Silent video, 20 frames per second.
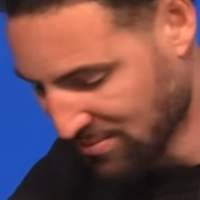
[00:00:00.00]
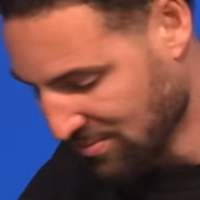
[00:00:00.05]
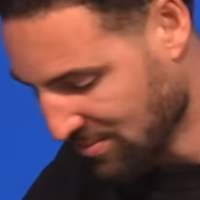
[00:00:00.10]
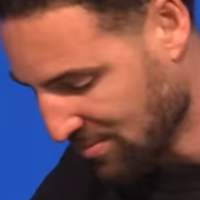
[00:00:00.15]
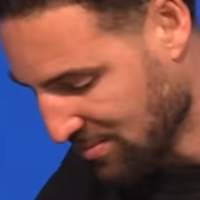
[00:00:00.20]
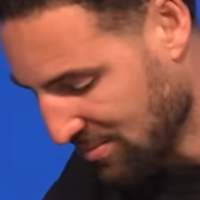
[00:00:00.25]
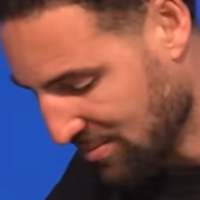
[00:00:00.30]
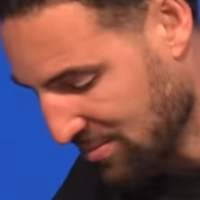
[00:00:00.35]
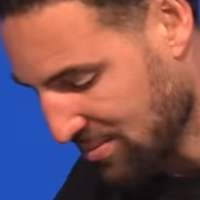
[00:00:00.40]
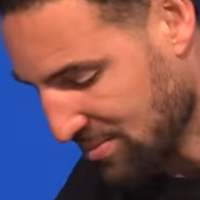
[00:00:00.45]

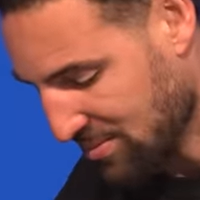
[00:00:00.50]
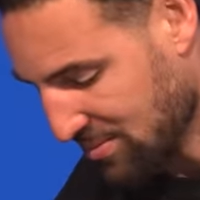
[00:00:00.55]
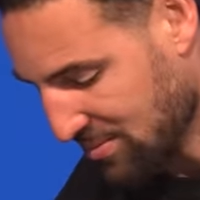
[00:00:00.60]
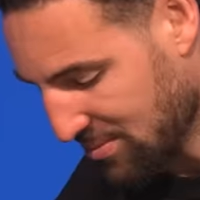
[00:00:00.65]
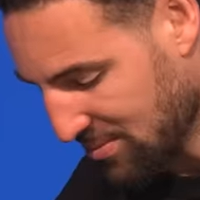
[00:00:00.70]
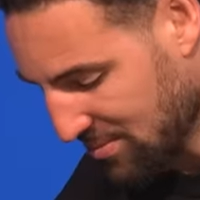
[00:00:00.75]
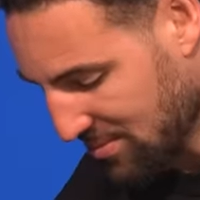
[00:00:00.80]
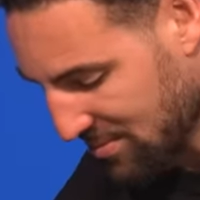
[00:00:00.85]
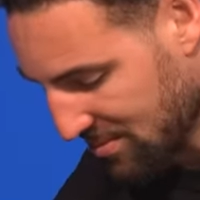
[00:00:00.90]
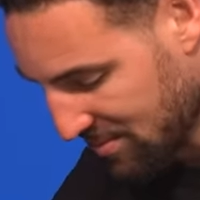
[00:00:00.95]
Klay,
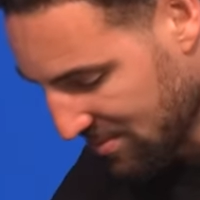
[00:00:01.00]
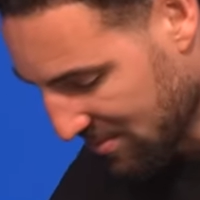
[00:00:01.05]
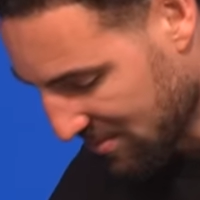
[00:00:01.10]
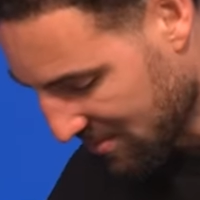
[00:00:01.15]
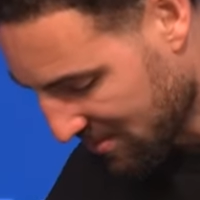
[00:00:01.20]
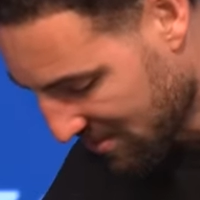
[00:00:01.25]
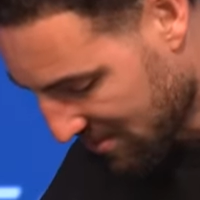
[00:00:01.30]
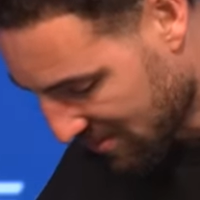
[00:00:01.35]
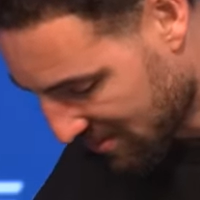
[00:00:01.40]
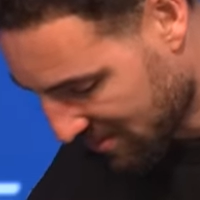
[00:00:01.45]
how much
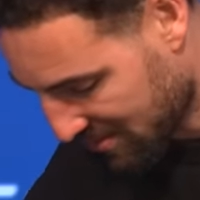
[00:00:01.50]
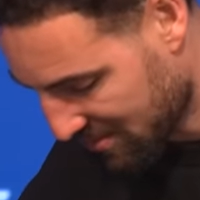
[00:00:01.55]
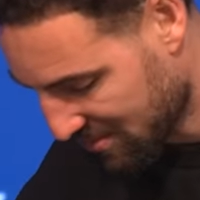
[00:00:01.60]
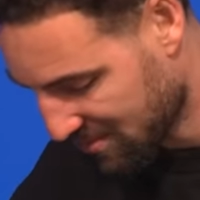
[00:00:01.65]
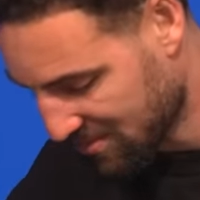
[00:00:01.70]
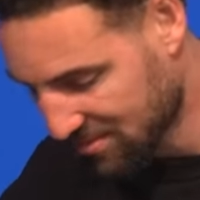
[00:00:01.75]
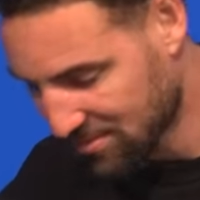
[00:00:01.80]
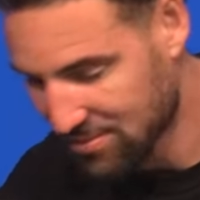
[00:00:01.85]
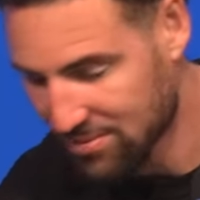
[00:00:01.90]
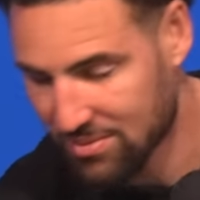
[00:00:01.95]
is your
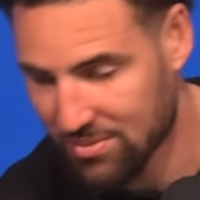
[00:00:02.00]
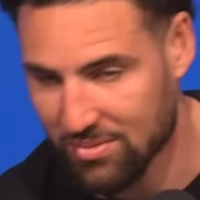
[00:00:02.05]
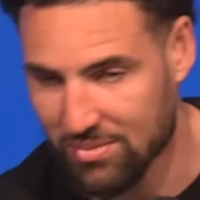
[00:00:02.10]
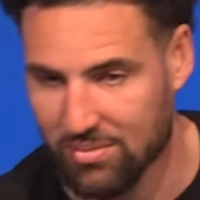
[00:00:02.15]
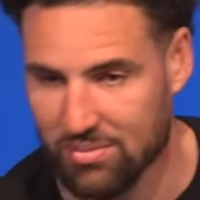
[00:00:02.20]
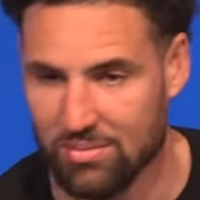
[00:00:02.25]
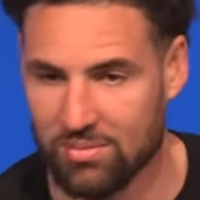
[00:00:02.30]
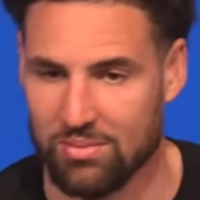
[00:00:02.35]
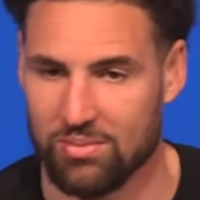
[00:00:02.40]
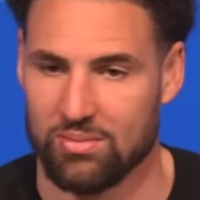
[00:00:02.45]
appreciation
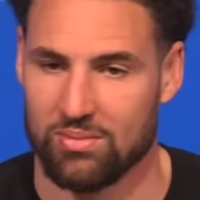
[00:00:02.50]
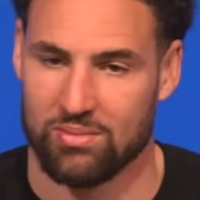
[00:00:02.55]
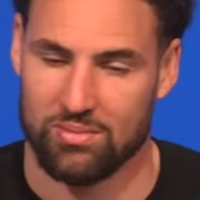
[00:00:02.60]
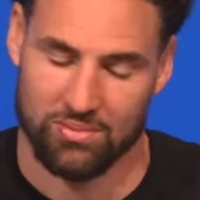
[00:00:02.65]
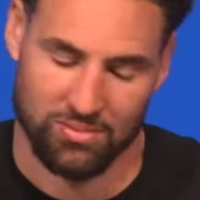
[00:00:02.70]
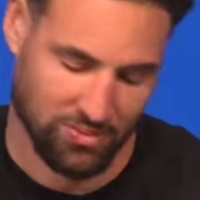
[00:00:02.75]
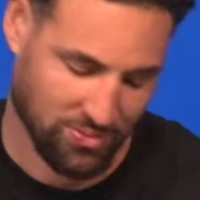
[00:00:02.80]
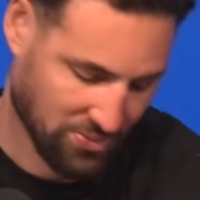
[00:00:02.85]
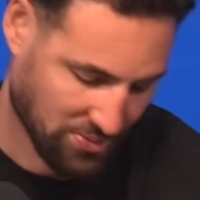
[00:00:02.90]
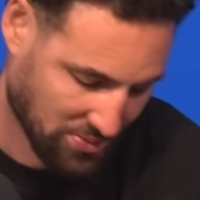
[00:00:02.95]
and love for the
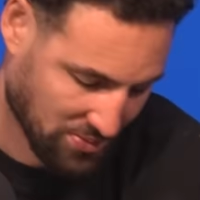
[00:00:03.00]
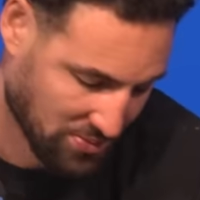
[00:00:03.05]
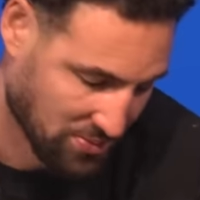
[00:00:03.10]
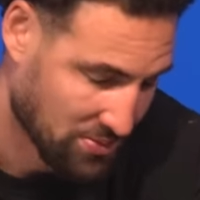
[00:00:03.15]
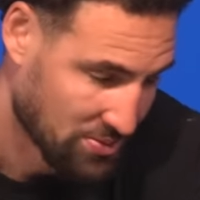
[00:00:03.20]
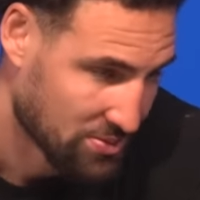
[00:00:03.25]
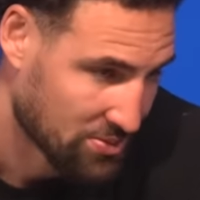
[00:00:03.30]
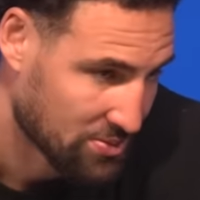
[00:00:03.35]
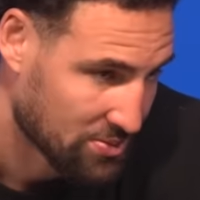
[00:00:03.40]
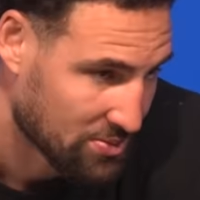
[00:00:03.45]
game grown,
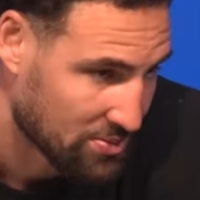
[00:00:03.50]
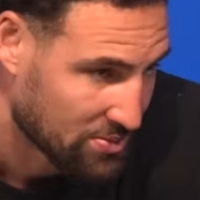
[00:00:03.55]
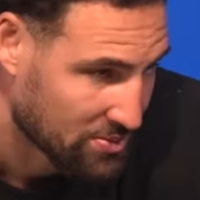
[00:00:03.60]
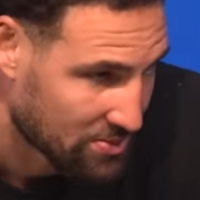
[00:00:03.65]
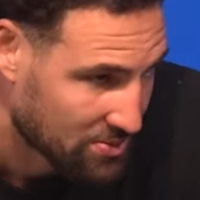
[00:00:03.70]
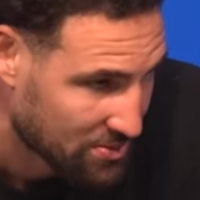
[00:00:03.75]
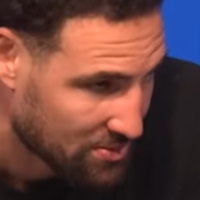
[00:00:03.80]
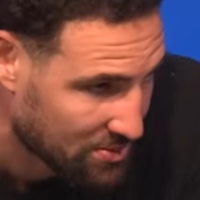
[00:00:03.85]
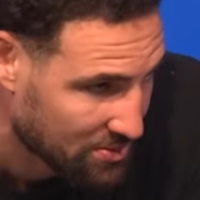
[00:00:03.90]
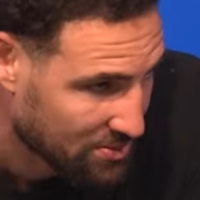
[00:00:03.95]
especially
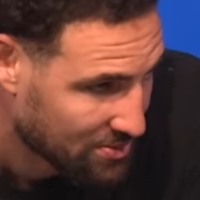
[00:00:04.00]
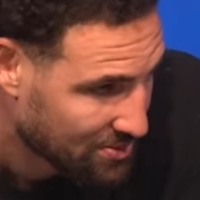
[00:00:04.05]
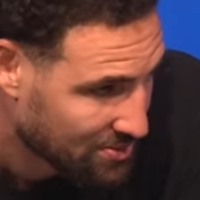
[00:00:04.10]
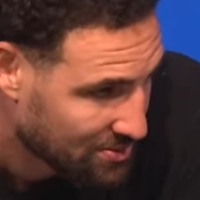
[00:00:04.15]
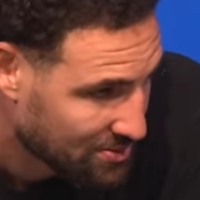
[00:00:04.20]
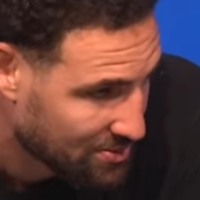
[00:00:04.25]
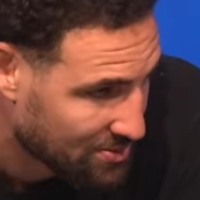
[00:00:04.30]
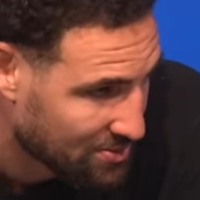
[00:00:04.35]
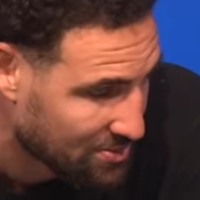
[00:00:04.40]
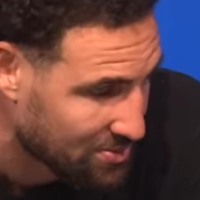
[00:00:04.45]
since the
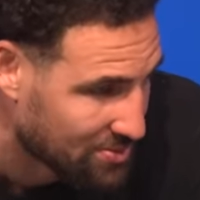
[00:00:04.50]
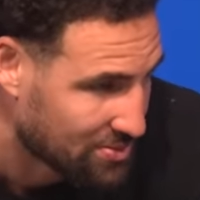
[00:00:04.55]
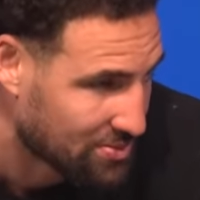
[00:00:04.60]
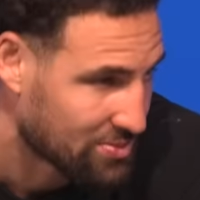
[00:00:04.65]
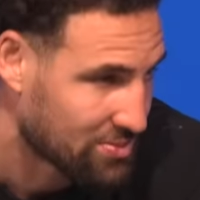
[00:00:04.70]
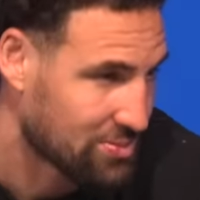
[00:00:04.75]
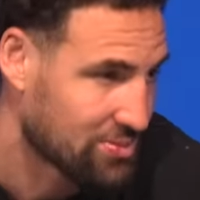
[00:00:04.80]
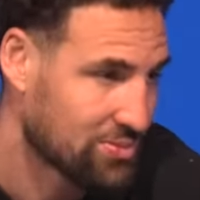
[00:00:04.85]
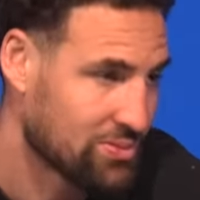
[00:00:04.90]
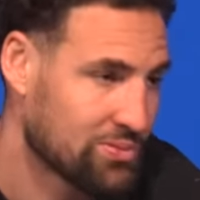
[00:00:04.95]
two injuries?
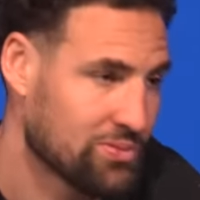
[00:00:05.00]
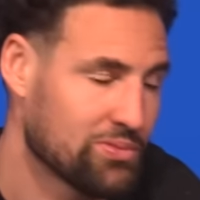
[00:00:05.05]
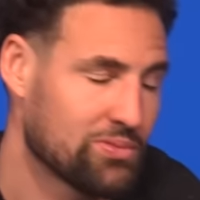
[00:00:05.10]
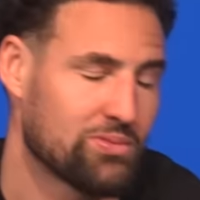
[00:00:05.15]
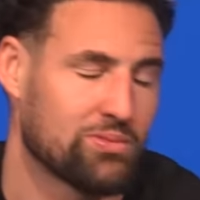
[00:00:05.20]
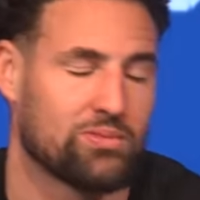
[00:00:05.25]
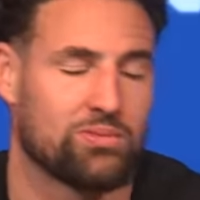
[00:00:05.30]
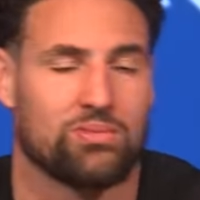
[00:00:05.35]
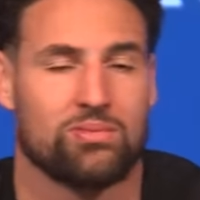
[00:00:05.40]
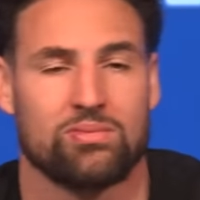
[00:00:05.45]
Thinking about that
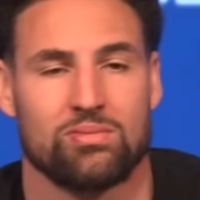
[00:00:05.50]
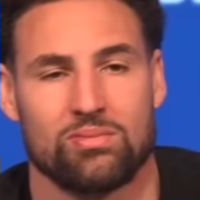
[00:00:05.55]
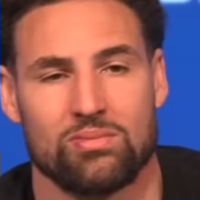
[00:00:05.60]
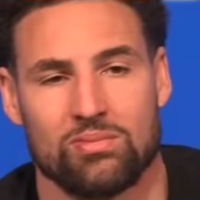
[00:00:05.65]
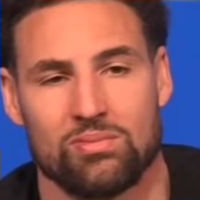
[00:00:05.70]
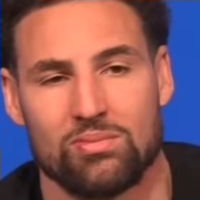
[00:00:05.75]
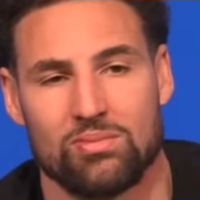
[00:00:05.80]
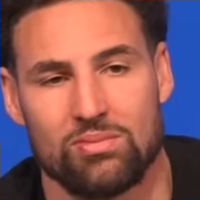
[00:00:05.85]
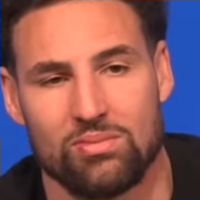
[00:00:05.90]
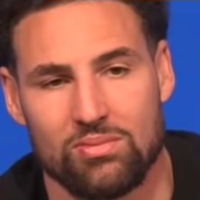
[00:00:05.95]
first game you
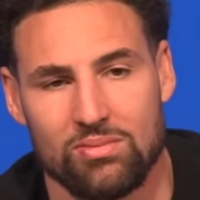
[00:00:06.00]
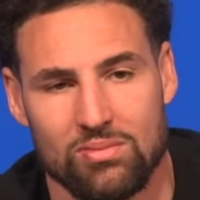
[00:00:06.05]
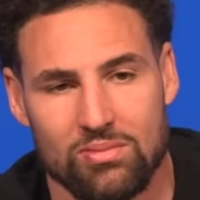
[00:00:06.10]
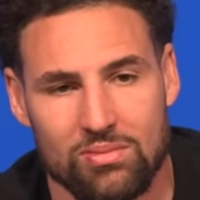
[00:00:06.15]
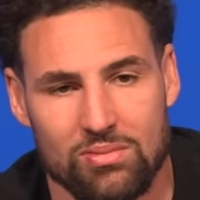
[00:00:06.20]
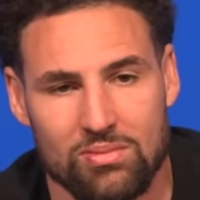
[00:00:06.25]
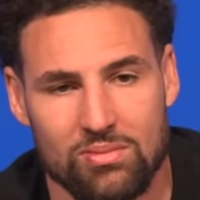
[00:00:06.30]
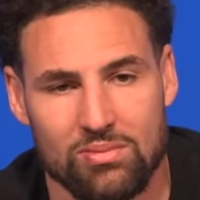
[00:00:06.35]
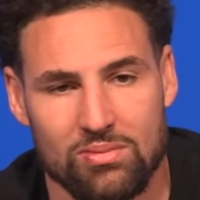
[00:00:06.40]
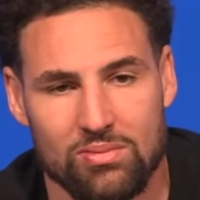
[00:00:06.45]
came back here at
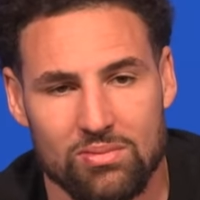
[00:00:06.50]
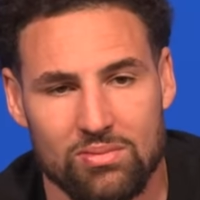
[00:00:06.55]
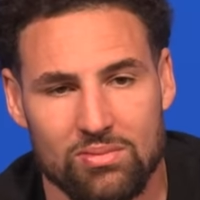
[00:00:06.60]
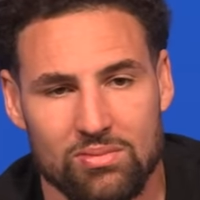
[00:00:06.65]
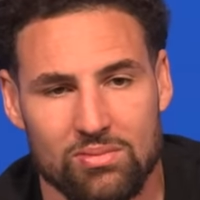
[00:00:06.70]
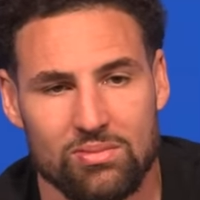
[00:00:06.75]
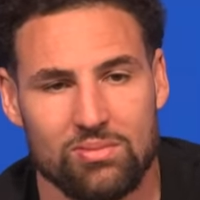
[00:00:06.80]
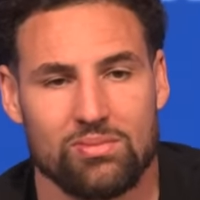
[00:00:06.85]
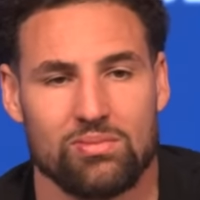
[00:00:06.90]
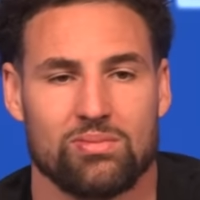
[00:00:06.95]
Chase Center
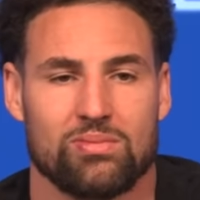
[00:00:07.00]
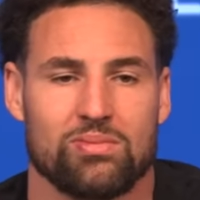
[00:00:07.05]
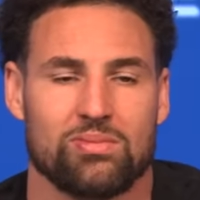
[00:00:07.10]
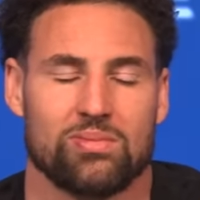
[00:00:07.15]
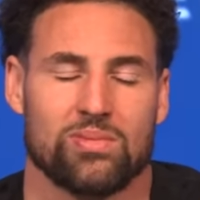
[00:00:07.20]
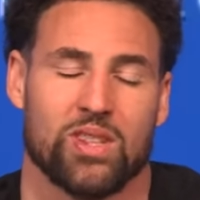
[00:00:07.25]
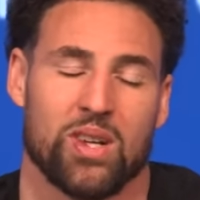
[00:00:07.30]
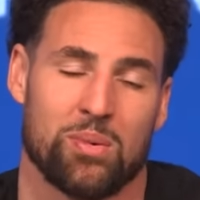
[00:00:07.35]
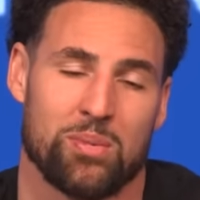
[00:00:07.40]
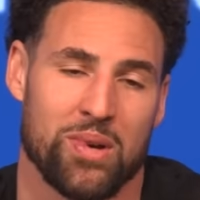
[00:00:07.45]
to
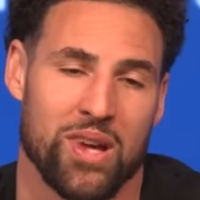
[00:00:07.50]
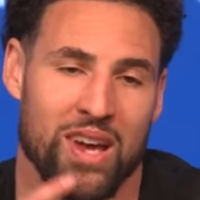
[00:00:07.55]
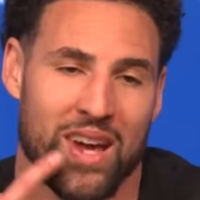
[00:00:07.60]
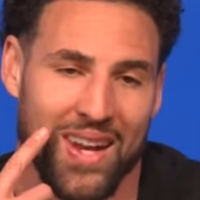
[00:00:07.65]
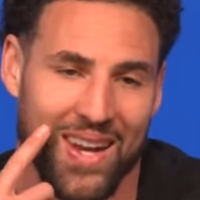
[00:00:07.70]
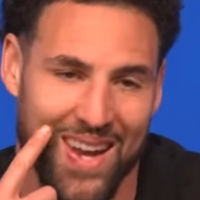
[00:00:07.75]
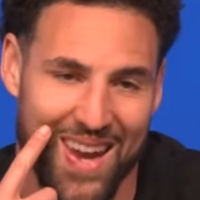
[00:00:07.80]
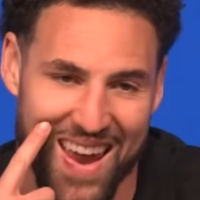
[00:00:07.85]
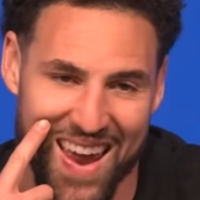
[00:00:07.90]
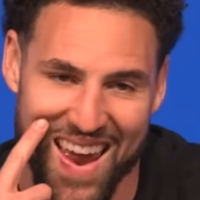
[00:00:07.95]
oh, where oh, we are
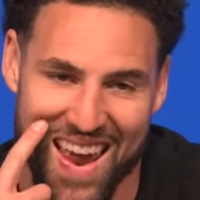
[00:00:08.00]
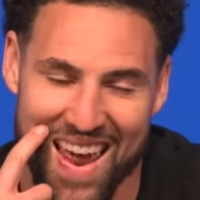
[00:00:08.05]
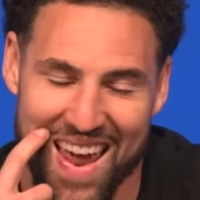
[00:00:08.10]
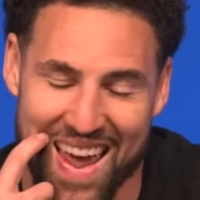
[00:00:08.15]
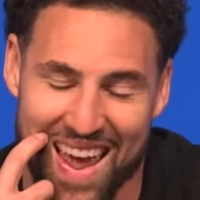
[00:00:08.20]
today?